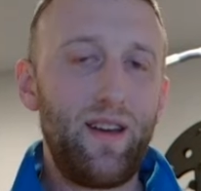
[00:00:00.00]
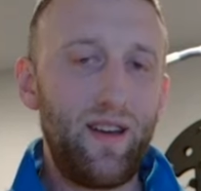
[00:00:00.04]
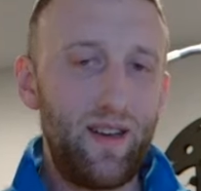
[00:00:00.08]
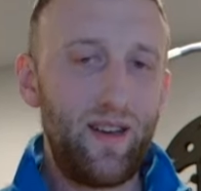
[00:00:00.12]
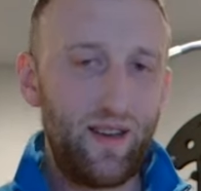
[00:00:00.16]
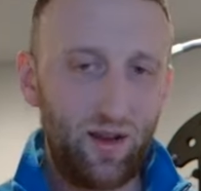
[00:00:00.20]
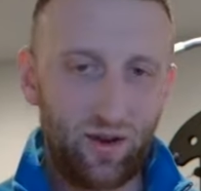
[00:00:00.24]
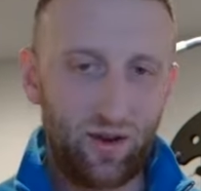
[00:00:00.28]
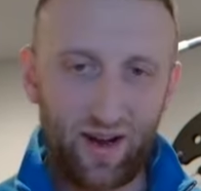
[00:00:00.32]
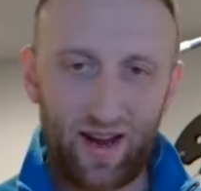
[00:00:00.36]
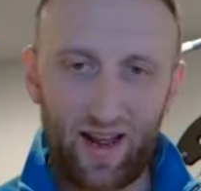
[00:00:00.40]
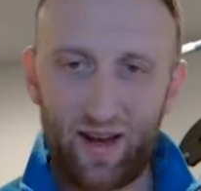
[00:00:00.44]

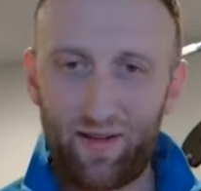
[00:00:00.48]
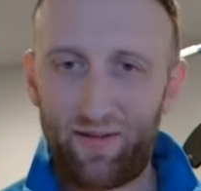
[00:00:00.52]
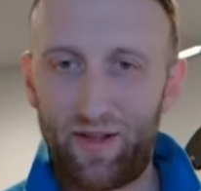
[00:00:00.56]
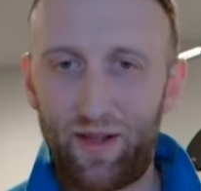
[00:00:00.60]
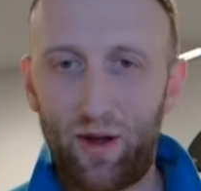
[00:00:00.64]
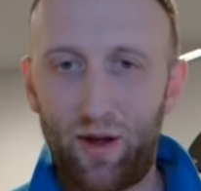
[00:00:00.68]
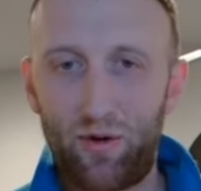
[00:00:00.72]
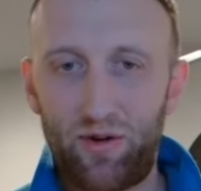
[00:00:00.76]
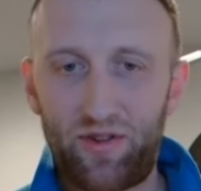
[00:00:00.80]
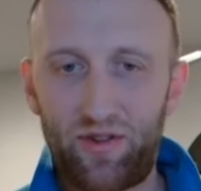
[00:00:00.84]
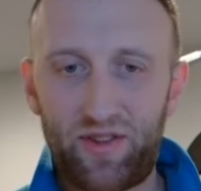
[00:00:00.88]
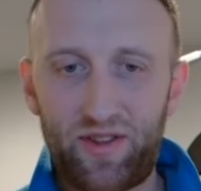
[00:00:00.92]
You could have
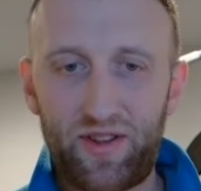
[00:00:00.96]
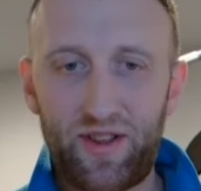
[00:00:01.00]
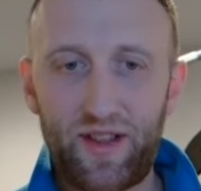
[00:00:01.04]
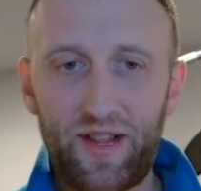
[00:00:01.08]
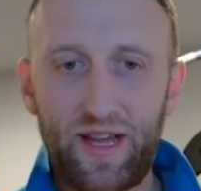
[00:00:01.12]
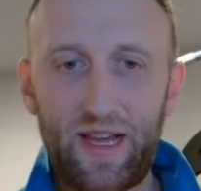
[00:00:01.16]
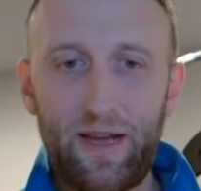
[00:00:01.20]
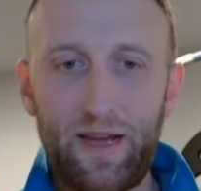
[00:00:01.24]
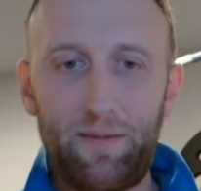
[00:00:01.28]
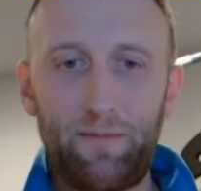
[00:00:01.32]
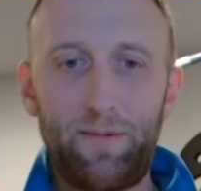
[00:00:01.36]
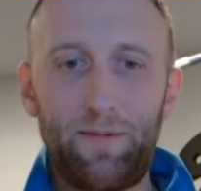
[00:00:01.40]
low
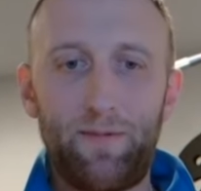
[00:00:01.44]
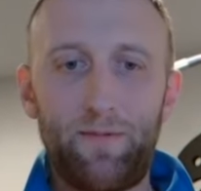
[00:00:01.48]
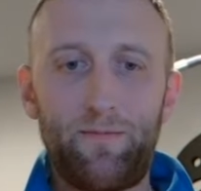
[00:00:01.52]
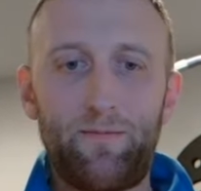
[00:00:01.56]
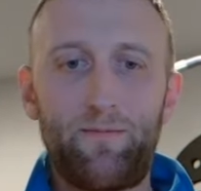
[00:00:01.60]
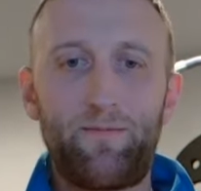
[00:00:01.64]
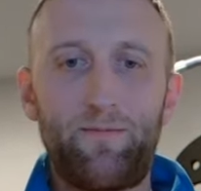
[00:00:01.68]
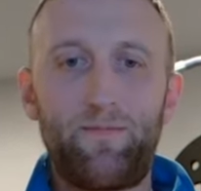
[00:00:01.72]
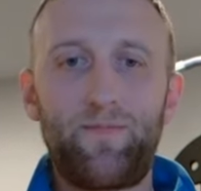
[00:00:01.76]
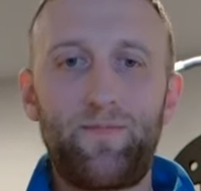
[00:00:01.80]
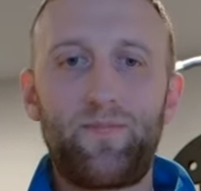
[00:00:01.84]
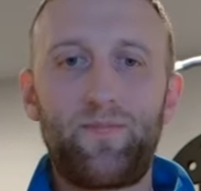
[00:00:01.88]
sleep,
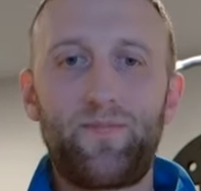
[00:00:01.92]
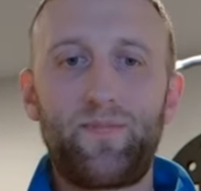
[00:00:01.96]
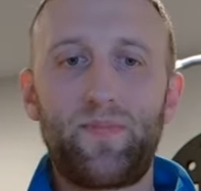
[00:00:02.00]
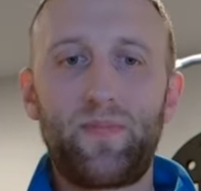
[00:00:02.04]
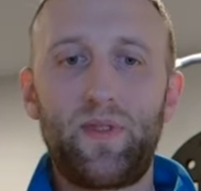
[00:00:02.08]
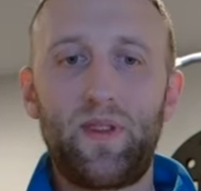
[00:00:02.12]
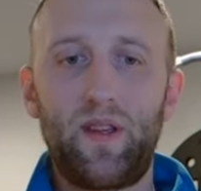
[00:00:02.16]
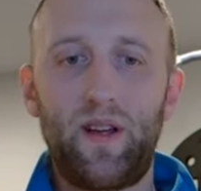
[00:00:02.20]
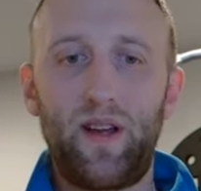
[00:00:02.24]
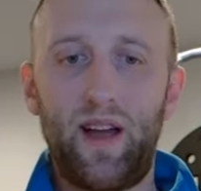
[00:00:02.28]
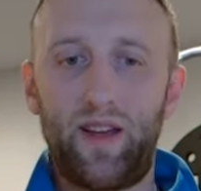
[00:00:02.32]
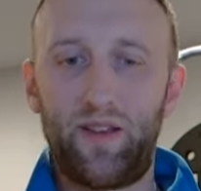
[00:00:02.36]

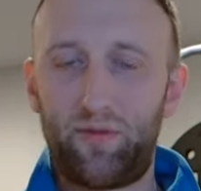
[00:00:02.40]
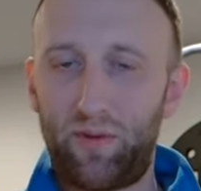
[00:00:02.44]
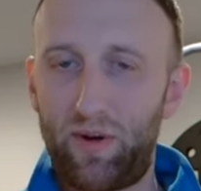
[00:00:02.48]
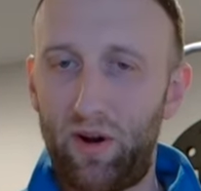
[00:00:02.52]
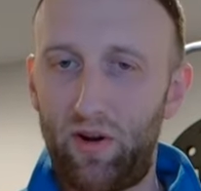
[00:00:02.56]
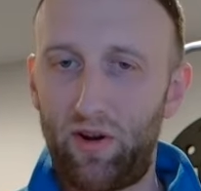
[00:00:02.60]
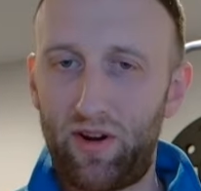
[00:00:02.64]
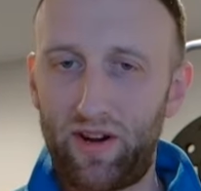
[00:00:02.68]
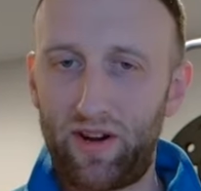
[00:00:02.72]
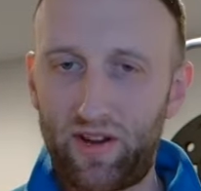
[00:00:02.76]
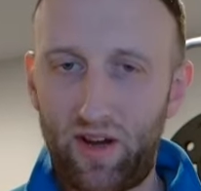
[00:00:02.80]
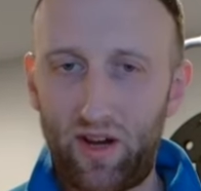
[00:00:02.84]
as we
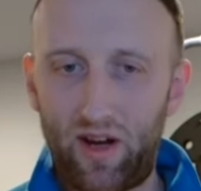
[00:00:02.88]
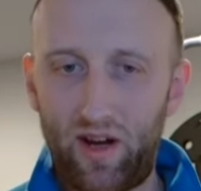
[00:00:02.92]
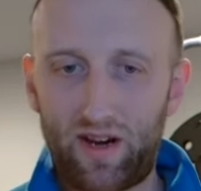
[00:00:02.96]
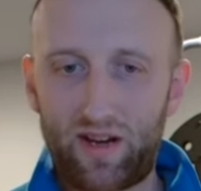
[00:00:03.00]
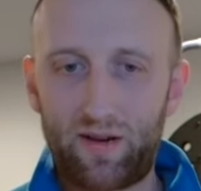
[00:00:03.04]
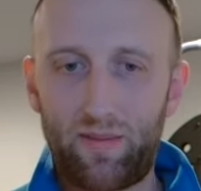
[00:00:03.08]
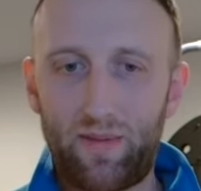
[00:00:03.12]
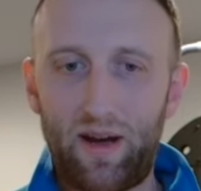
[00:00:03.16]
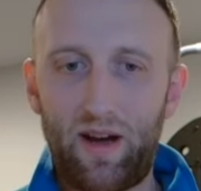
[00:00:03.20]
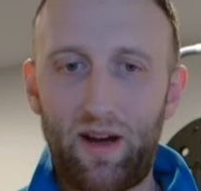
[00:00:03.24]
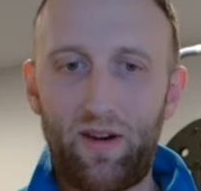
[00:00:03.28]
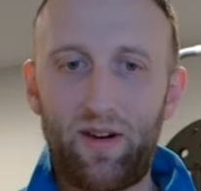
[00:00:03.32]
already talked
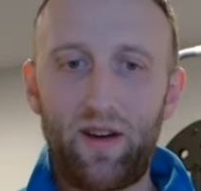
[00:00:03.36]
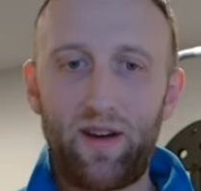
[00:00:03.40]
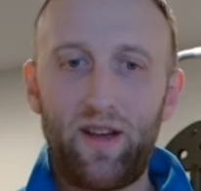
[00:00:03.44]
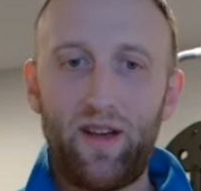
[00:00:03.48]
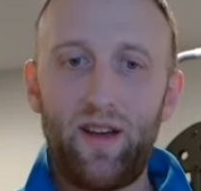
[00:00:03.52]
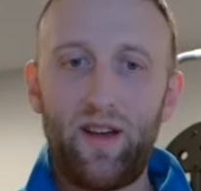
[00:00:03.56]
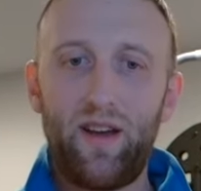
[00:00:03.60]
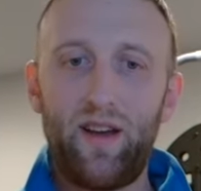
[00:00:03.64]
about.